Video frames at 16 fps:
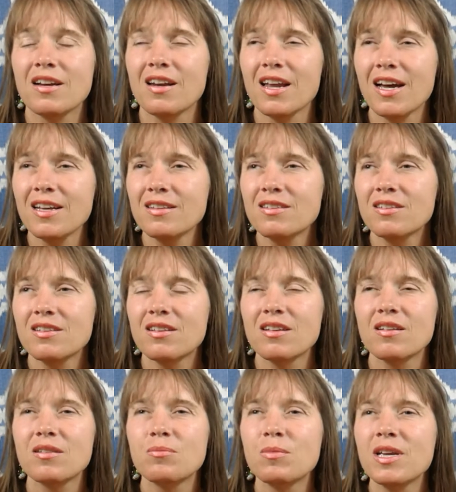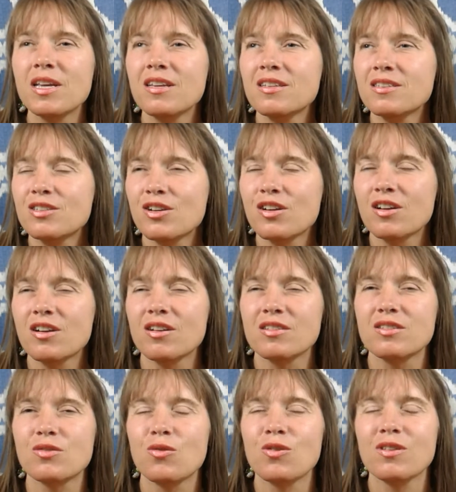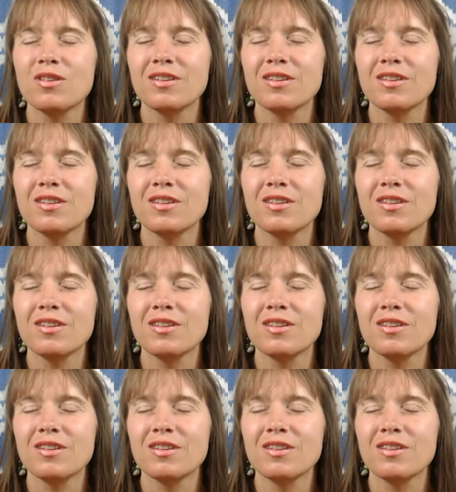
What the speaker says: light making circles all